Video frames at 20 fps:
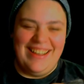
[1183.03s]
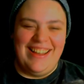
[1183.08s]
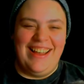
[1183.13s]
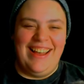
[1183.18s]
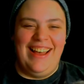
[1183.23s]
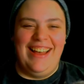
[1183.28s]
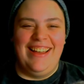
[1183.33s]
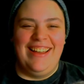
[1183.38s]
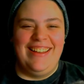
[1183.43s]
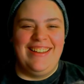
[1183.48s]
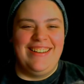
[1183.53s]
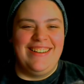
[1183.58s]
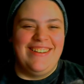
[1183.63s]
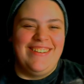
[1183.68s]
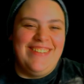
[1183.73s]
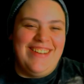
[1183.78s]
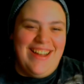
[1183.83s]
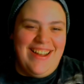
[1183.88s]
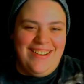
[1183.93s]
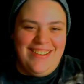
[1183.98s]
I
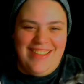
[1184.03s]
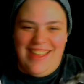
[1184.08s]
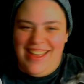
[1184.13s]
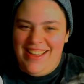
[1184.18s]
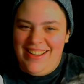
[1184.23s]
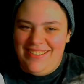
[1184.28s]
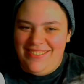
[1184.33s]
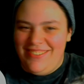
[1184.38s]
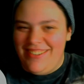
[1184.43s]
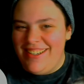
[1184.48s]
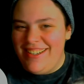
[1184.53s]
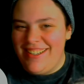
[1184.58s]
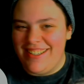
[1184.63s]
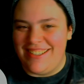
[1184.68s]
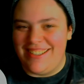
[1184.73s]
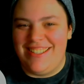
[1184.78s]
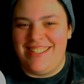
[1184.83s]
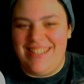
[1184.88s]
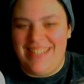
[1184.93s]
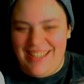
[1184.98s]
know how that
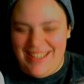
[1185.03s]
works.